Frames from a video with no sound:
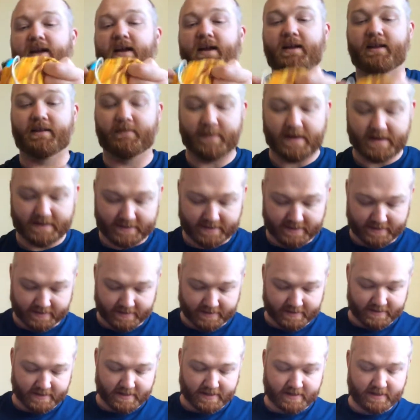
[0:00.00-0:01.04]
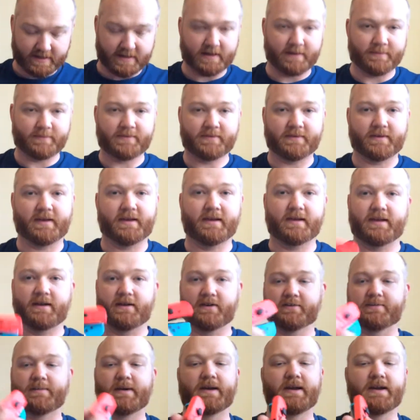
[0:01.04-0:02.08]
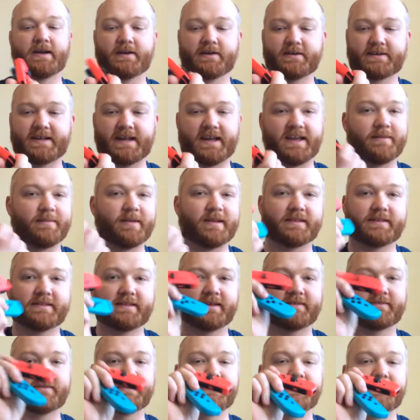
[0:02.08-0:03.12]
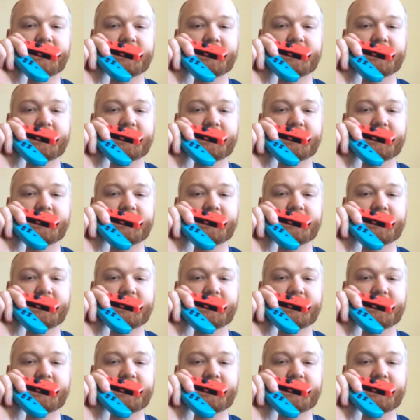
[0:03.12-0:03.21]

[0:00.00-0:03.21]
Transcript: and basically that keeps, like, here's my entertainment stuff in